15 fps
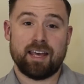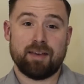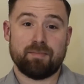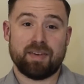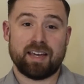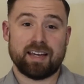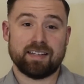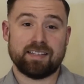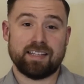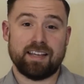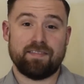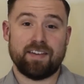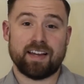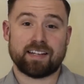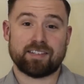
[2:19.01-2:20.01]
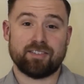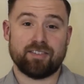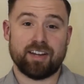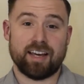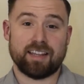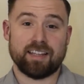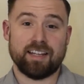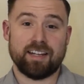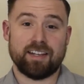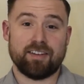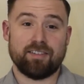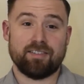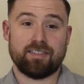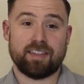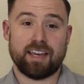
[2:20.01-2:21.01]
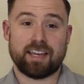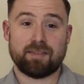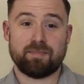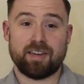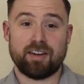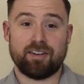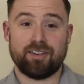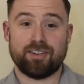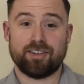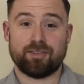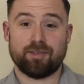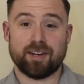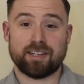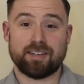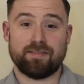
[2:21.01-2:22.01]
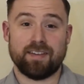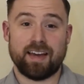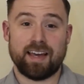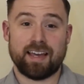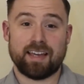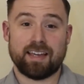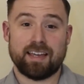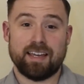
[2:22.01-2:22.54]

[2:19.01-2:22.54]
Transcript: Because the effects are nonlinear, they can be hard to quantify,